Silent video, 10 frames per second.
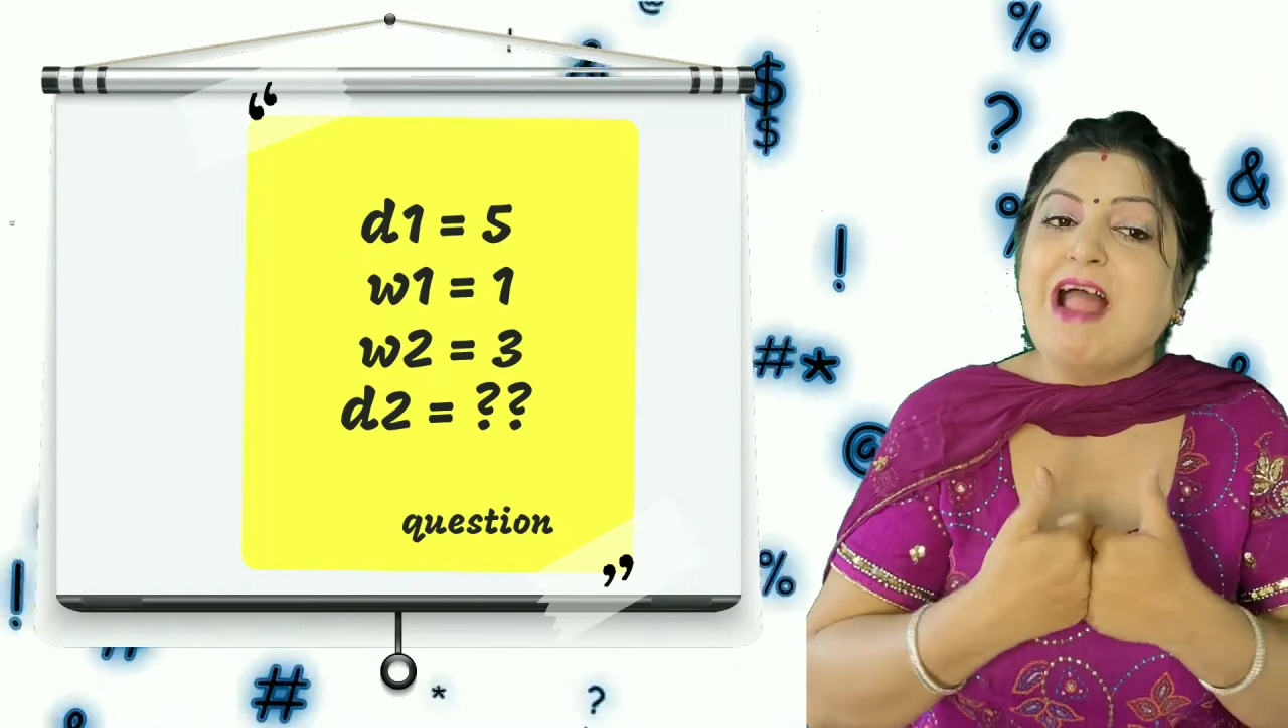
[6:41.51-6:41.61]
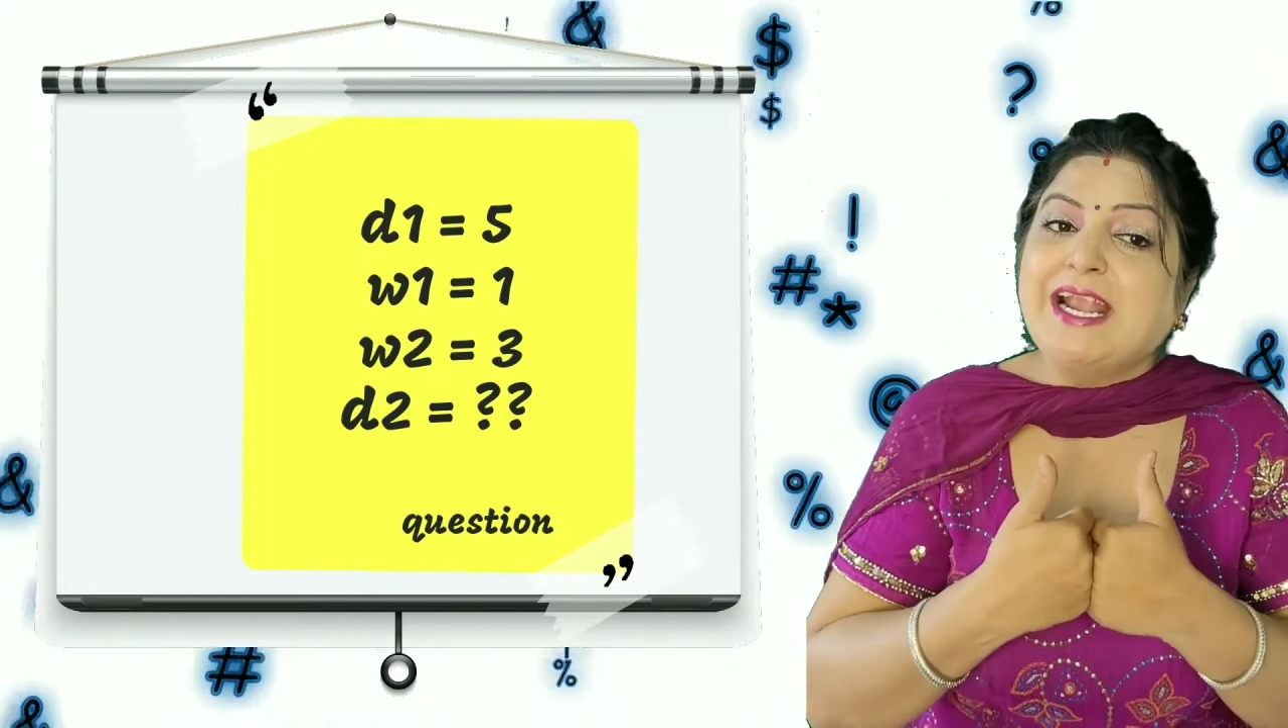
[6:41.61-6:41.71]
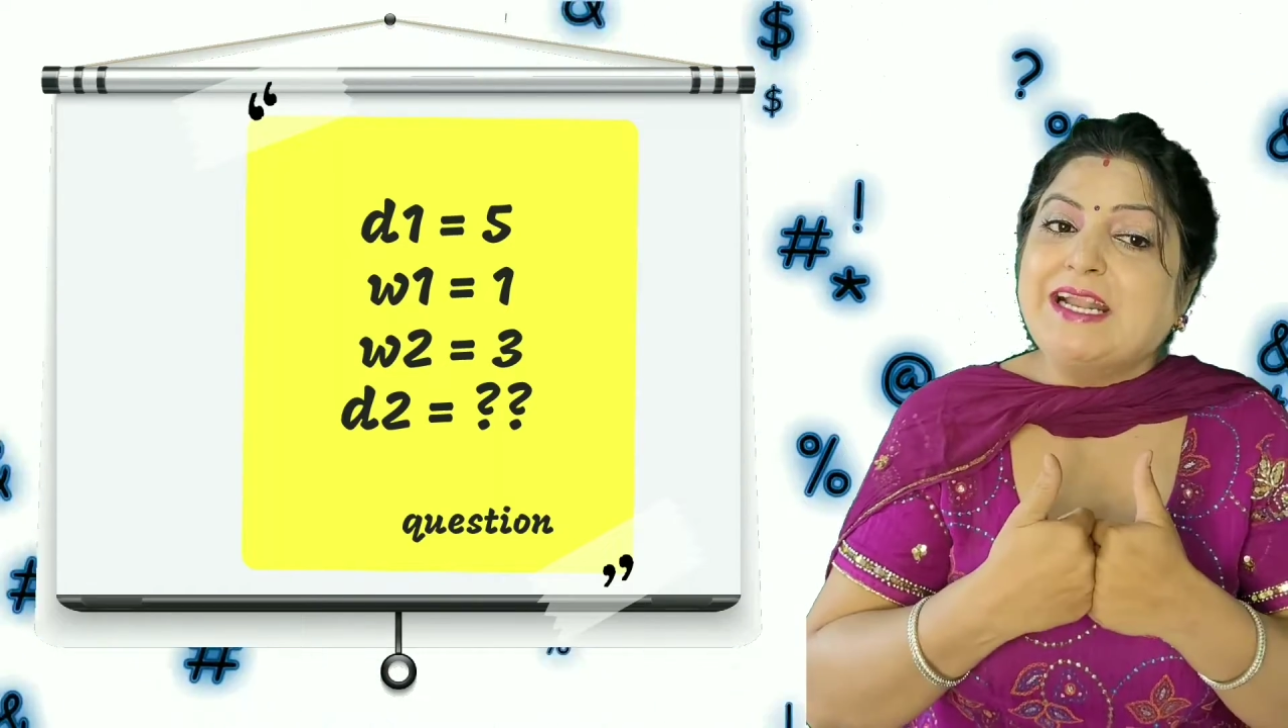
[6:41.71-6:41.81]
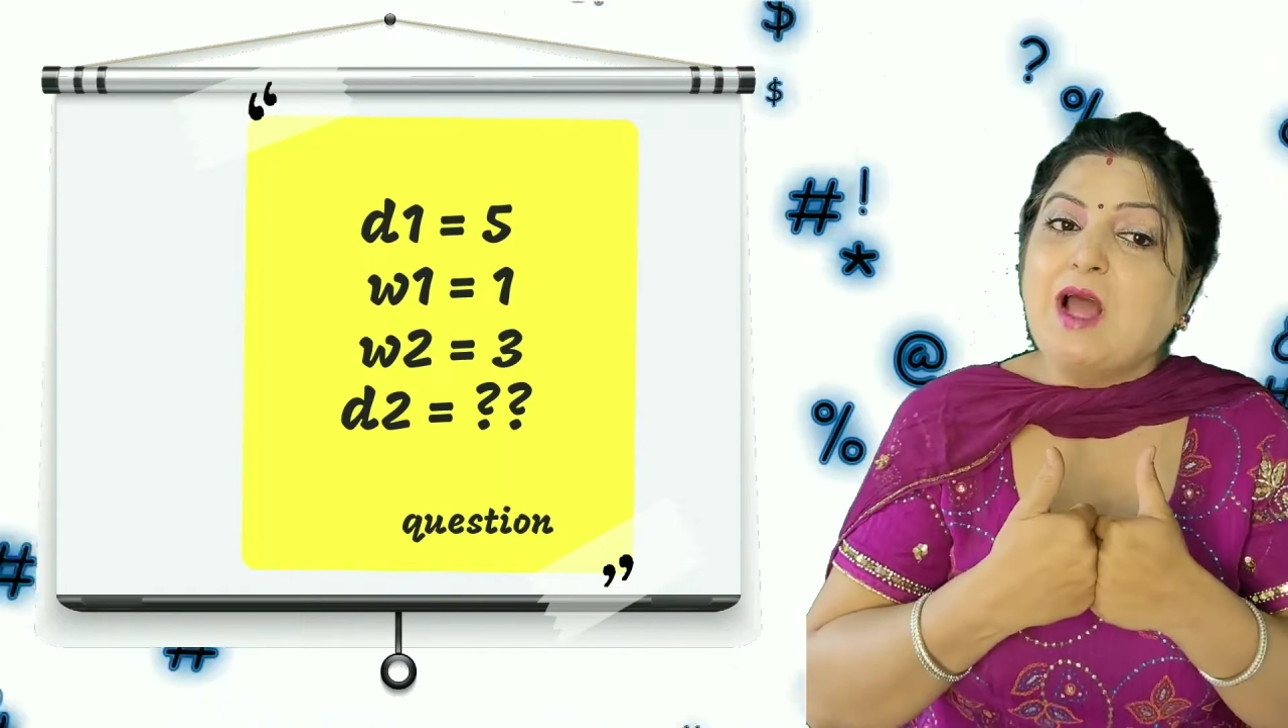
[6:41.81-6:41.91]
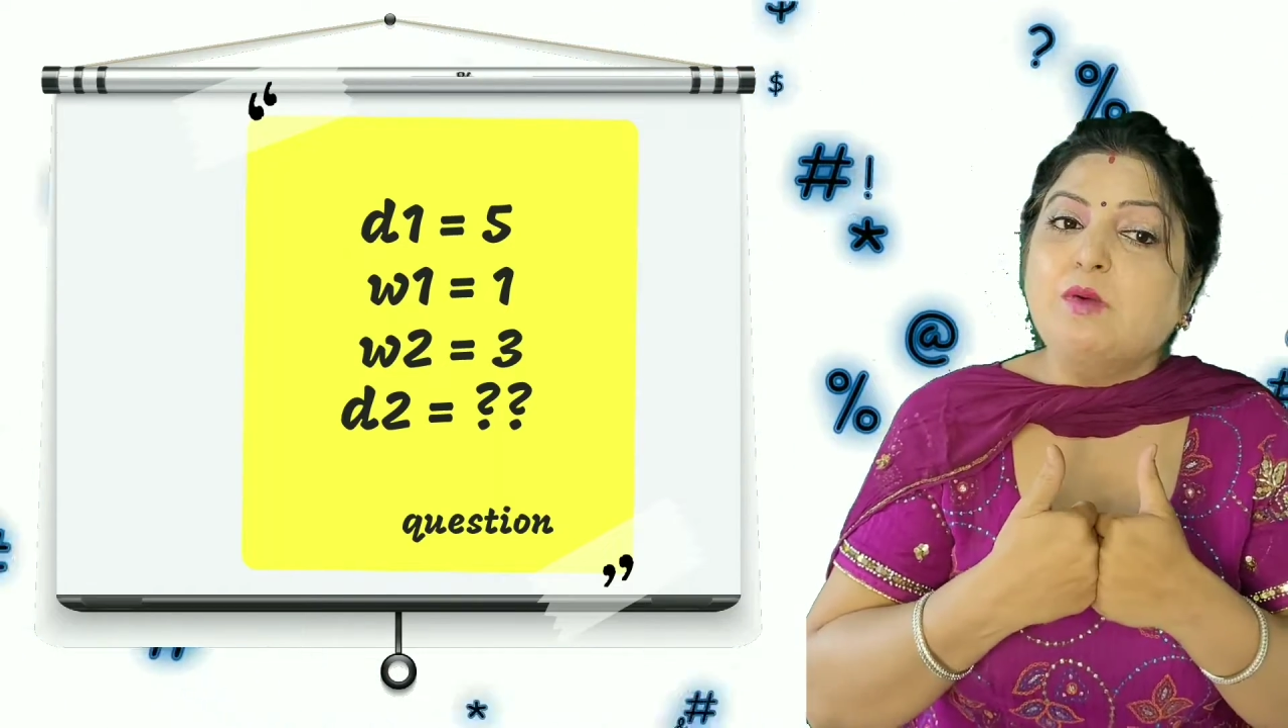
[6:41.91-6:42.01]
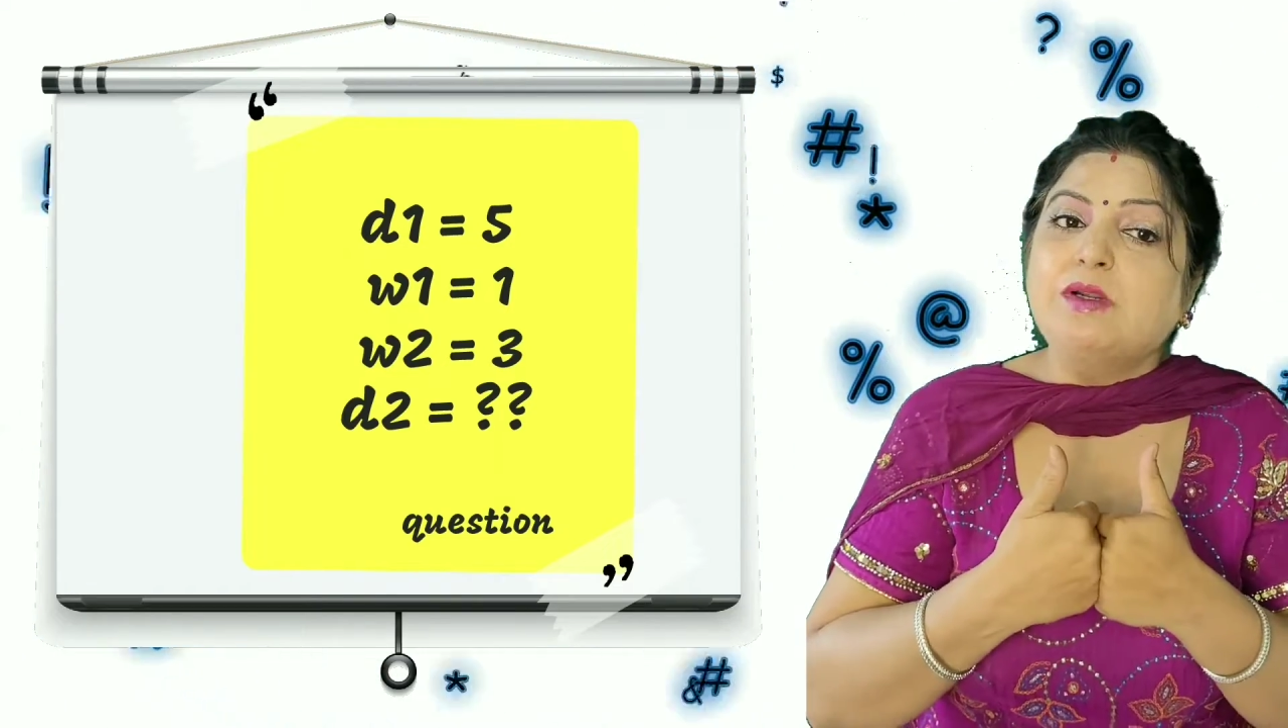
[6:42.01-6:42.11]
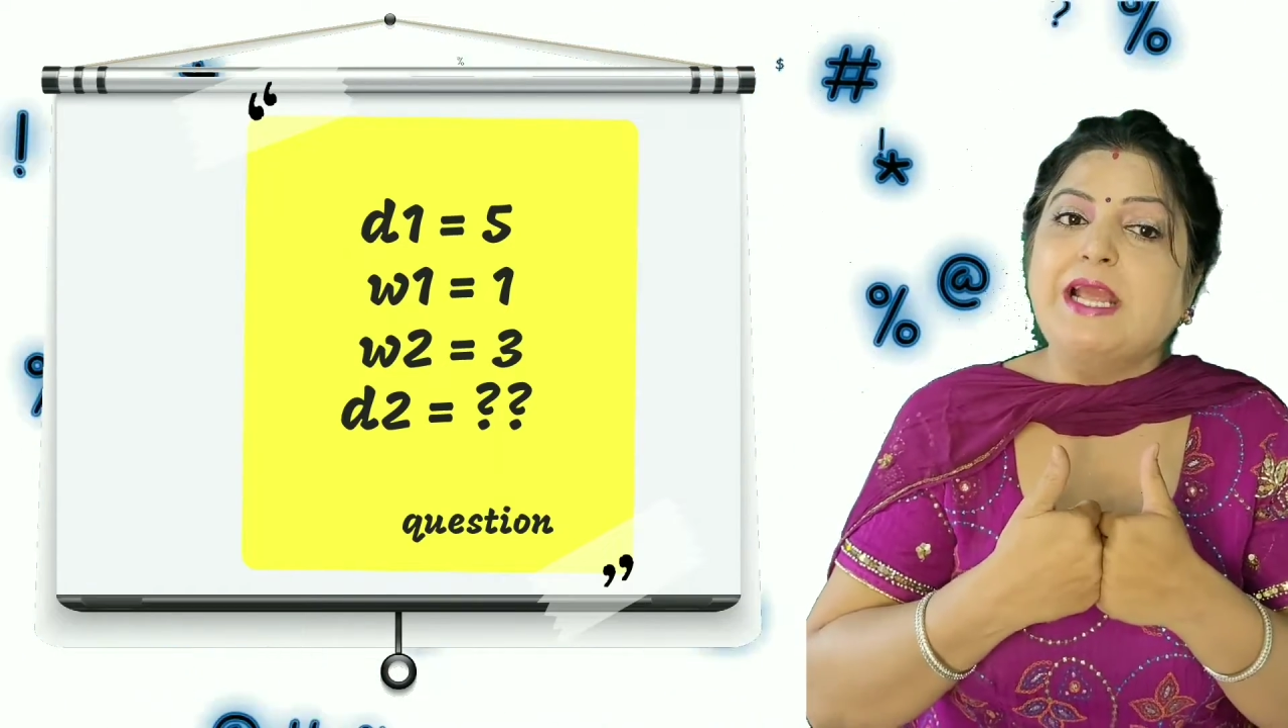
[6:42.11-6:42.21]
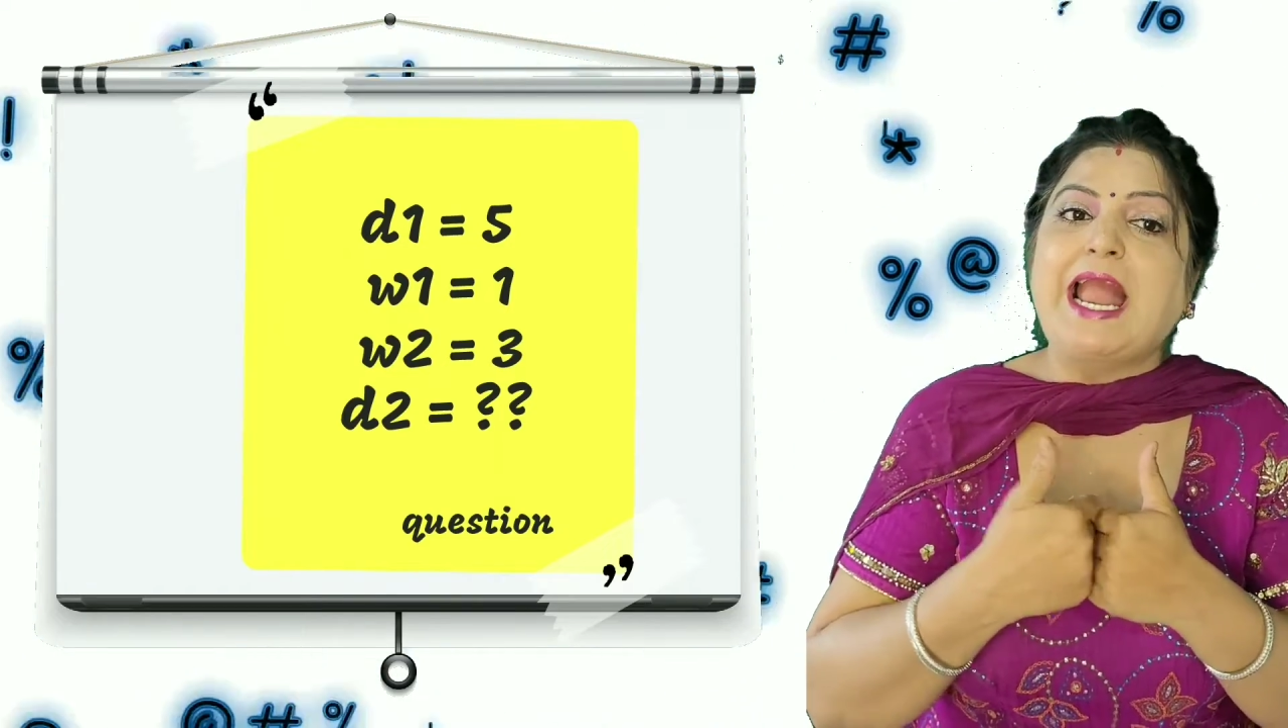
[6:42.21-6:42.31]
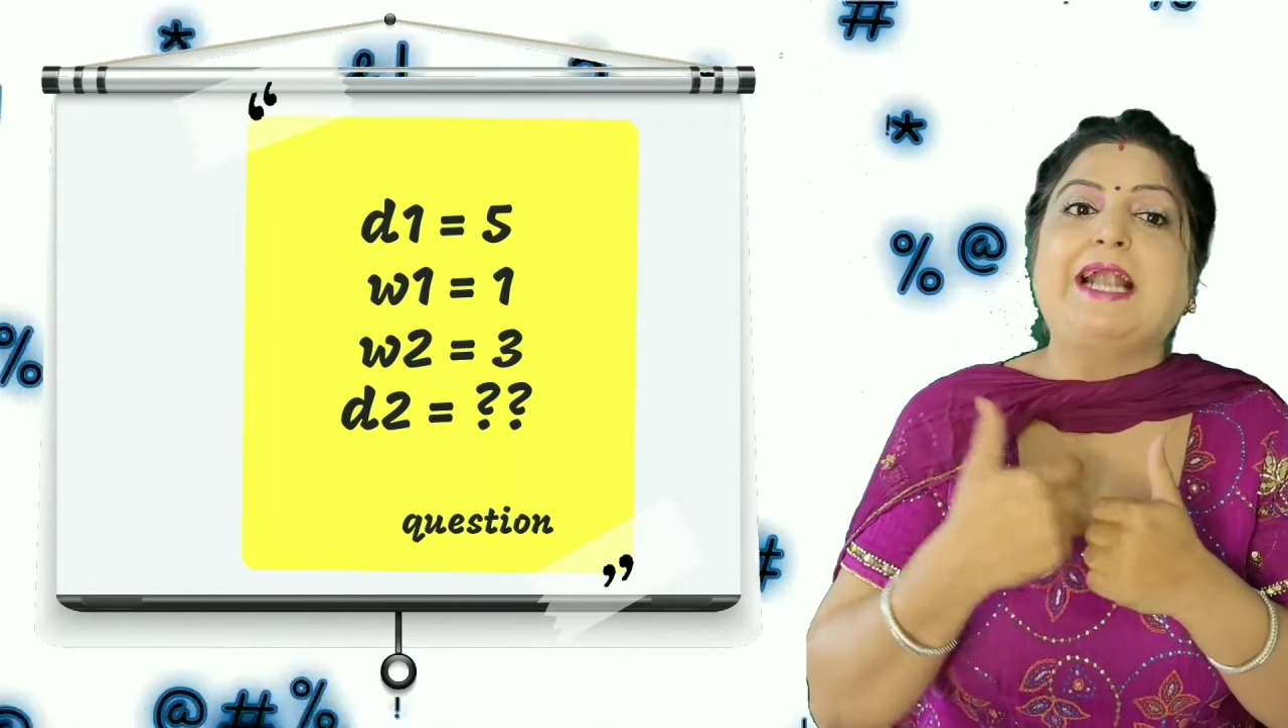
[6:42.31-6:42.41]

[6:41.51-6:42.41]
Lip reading: find out,